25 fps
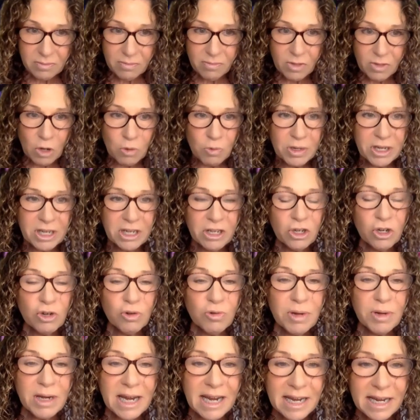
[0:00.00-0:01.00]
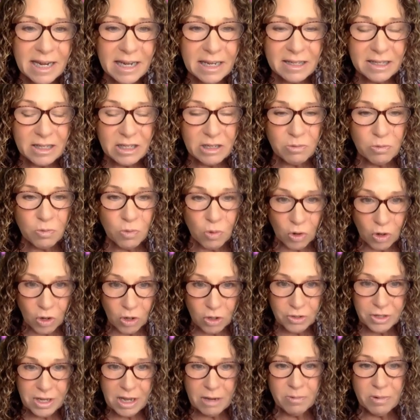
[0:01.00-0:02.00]
we can create the
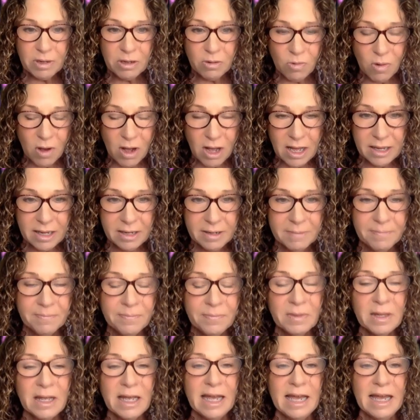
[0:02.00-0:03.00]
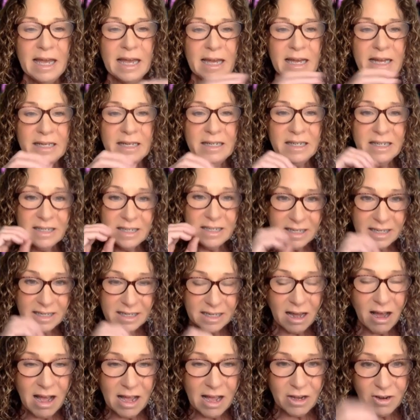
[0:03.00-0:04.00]
world that we want and
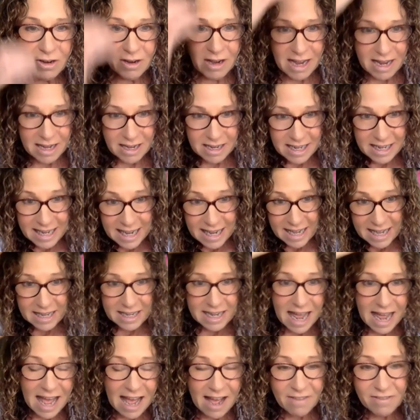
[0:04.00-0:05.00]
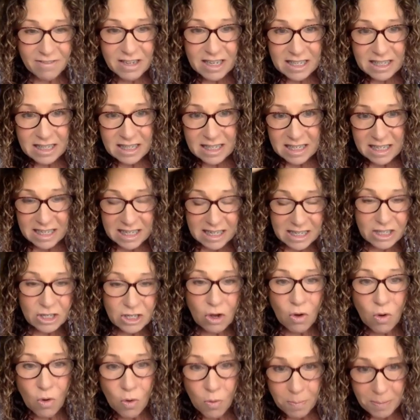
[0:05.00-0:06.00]
desire. And again, having these
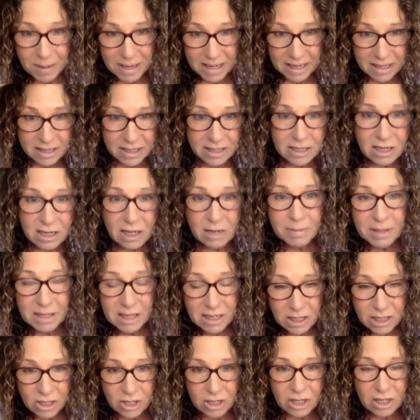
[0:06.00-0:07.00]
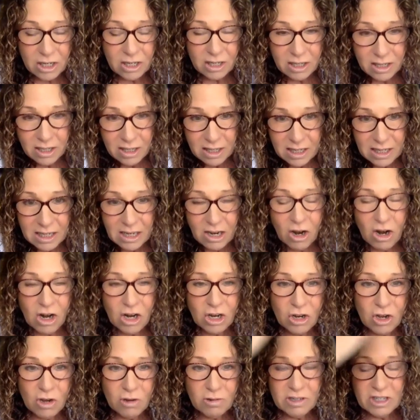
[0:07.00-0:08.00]
opened up here
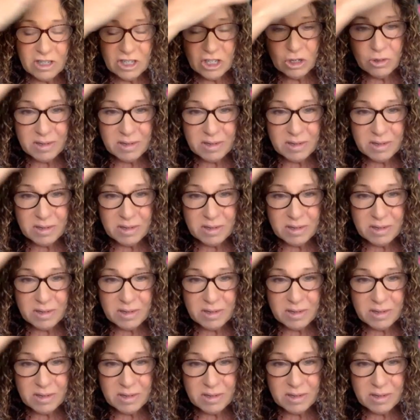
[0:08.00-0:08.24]
are going to